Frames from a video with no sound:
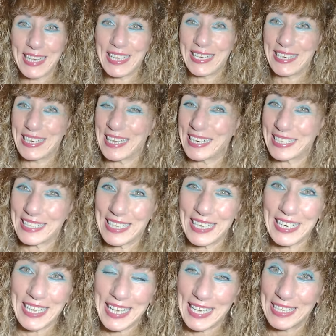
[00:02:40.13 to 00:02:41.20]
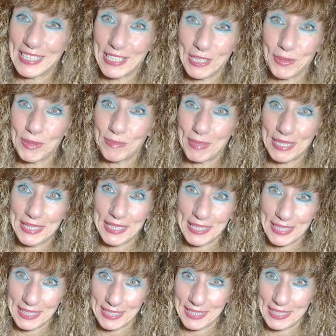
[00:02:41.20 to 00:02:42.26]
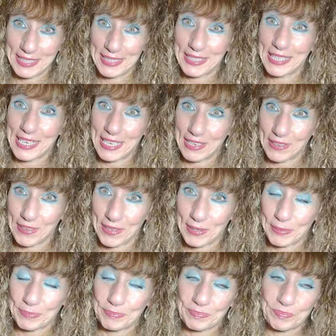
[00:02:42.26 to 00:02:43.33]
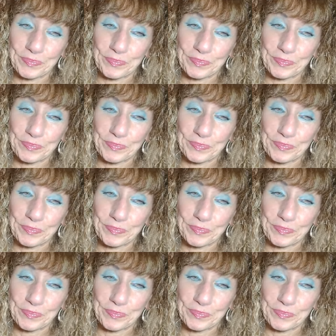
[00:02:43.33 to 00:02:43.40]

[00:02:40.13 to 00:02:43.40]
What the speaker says: And none of that had to do with mental illness at all.